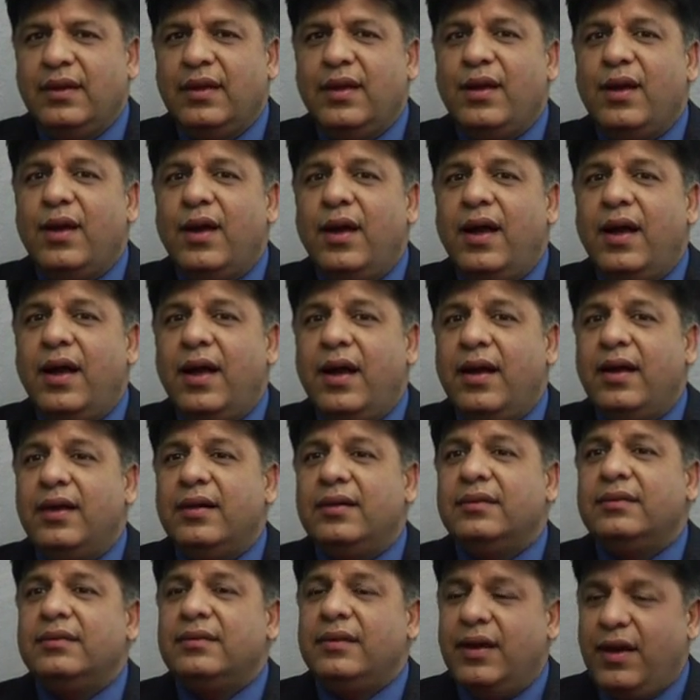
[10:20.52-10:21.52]

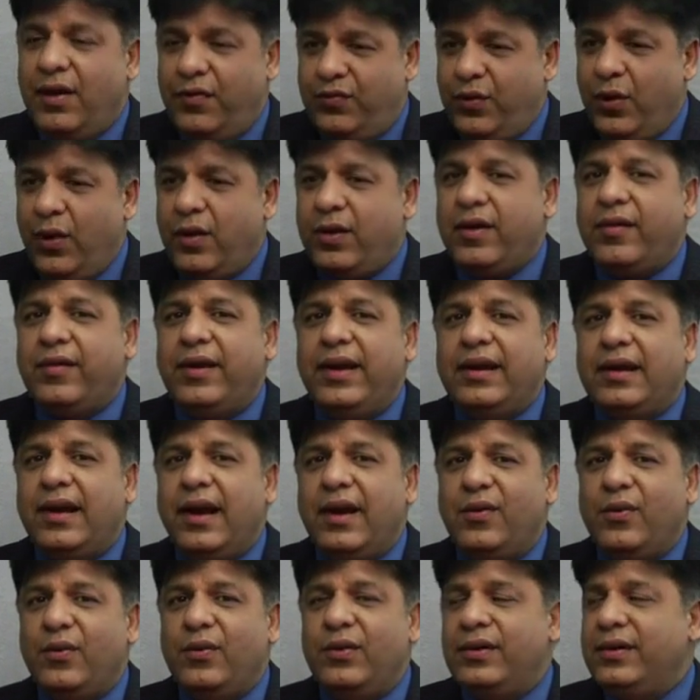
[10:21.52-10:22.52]
If you're a green card
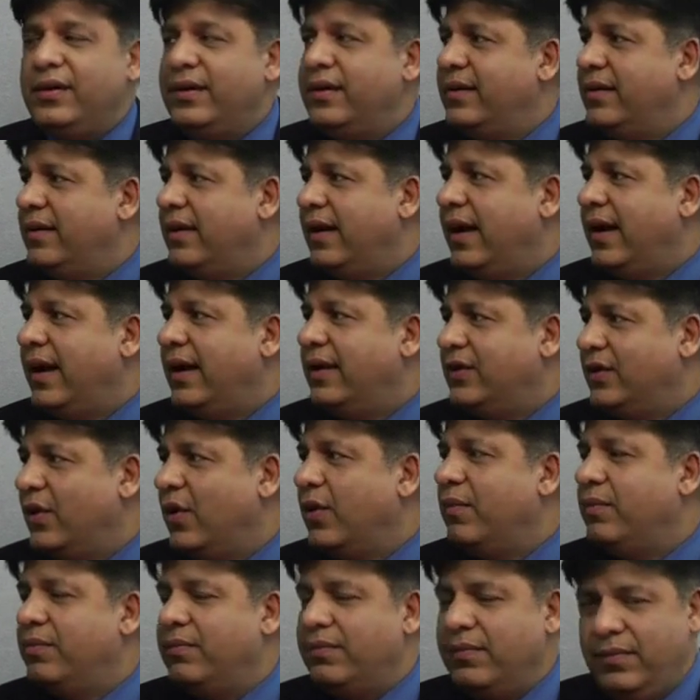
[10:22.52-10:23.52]
holder and
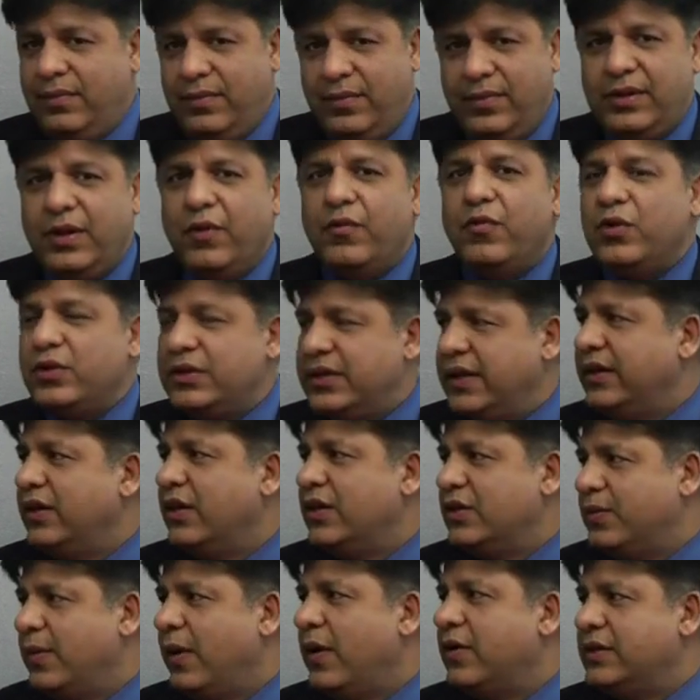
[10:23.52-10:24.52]
you're divorcing your
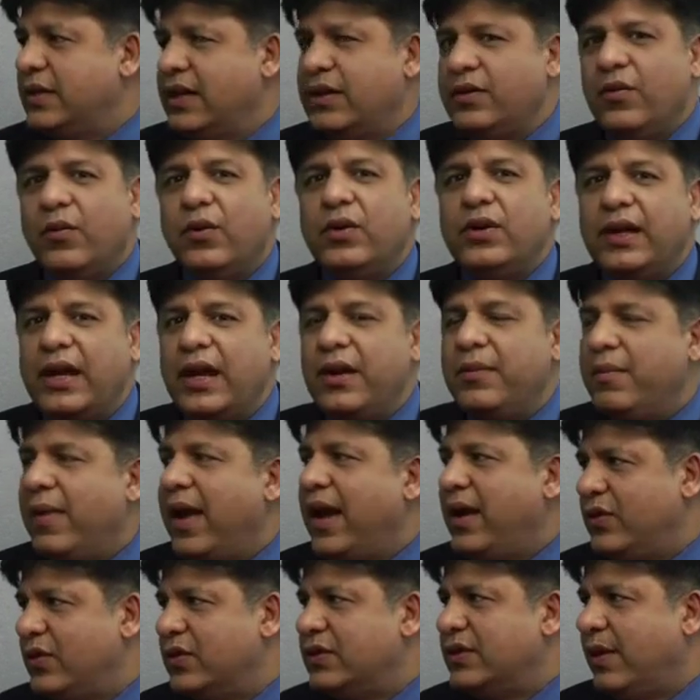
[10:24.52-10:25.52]
spouse and you want to get
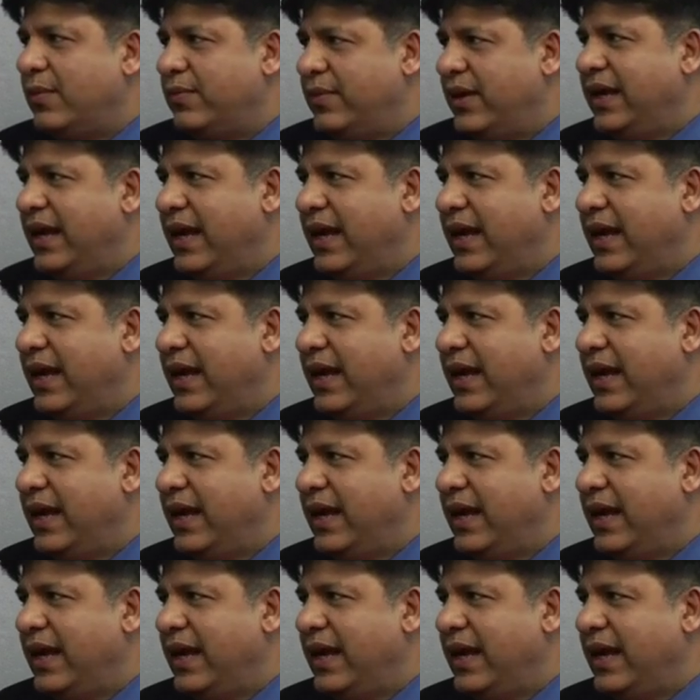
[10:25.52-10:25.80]
married to somebody